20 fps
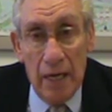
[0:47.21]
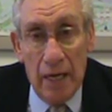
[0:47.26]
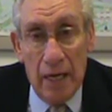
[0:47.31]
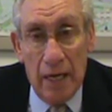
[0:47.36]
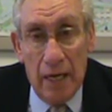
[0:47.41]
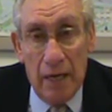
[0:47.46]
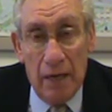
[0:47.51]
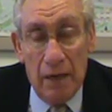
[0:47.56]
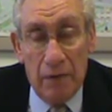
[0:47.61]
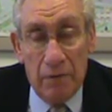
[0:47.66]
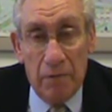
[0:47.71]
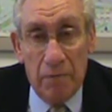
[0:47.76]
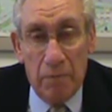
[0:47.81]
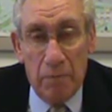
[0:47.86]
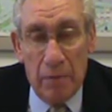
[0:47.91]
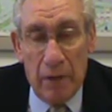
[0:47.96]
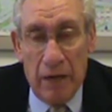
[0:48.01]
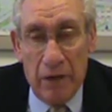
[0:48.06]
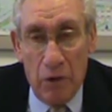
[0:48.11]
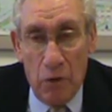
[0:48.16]

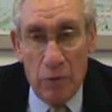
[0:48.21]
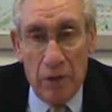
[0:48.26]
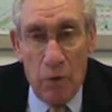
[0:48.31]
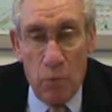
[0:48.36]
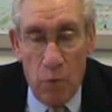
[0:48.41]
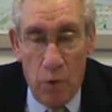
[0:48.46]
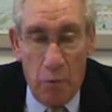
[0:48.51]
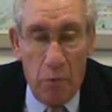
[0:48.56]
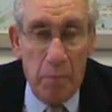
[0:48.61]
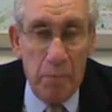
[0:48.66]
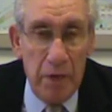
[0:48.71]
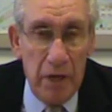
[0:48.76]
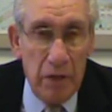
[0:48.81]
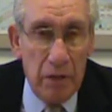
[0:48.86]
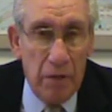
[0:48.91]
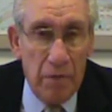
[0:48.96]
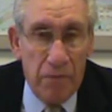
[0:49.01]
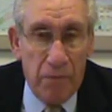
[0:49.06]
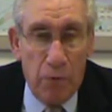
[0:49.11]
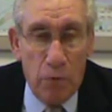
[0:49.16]
I know that one will be in
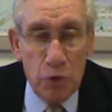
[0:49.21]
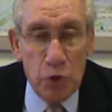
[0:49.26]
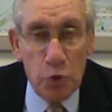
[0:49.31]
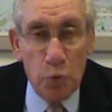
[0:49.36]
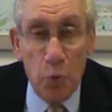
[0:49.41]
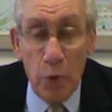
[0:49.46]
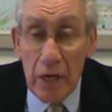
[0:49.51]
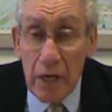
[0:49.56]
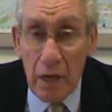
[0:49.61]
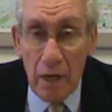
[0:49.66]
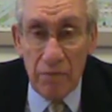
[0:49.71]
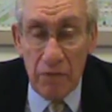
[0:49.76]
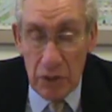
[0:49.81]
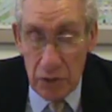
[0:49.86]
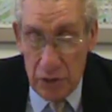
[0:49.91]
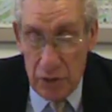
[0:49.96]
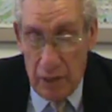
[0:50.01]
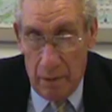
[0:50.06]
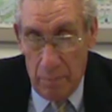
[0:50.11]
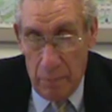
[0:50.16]
the first week of
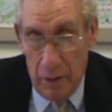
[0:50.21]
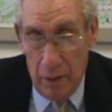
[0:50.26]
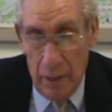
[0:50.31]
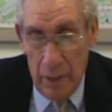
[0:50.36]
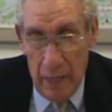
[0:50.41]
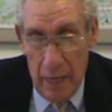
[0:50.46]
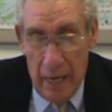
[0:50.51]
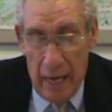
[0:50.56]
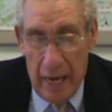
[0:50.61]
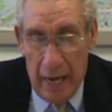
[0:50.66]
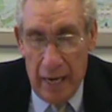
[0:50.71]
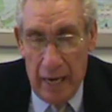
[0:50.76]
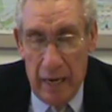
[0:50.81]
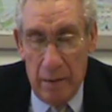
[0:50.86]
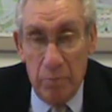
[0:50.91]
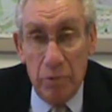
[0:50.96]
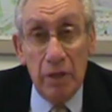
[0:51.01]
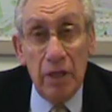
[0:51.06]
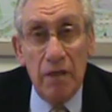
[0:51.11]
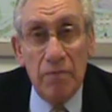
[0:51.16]
December, and I
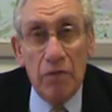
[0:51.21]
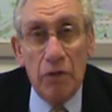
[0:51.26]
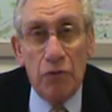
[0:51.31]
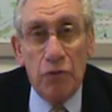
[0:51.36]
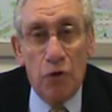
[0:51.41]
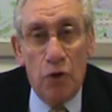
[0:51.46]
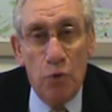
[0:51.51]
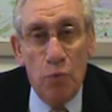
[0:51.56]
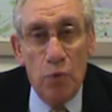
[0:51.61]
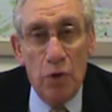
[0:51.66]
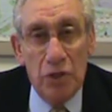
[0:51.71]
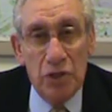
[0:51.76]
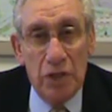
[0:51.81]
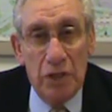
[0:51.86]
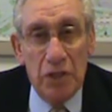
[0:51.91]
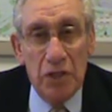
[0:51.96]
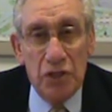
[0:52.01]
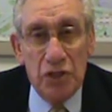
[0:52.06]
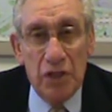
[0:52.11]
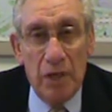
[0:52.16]
believe the third one is
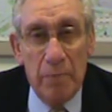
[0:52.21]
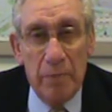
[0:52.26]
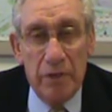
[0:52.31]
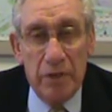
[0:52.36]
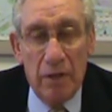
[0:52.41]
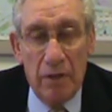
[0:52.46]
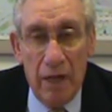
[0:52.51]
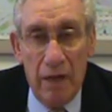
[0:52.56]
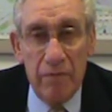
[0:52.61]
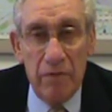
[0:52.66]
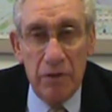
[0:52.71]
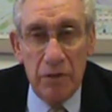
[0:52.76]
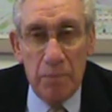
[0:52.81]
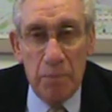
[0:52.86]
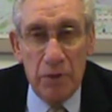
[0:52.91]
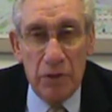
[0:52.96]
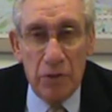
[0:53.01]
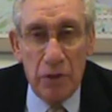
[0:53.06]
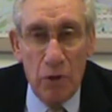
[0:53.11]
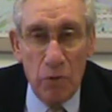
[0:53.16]
on December 11th,
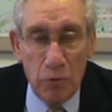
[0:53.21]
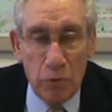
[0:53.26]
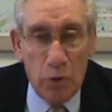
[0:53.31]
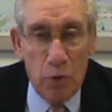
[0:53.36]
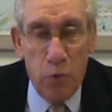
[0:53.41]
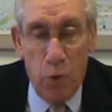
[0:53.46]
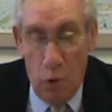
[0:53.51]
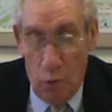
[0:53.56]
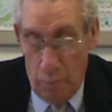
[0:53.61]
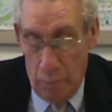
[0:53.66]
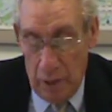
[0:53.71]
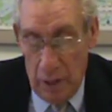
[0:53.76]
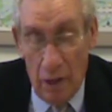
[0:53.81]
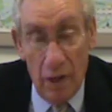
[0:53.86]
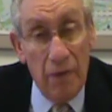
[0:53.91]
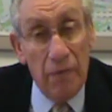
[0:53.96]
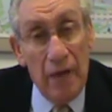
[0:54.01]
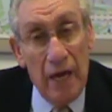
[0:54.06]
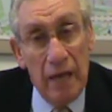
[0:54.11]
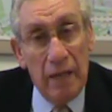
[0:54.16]
but don't quote me
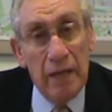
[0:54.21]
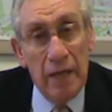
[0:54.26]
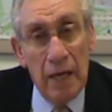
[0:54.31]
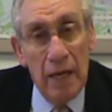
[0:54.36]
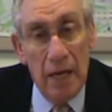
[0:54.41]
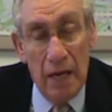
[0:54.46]
on that.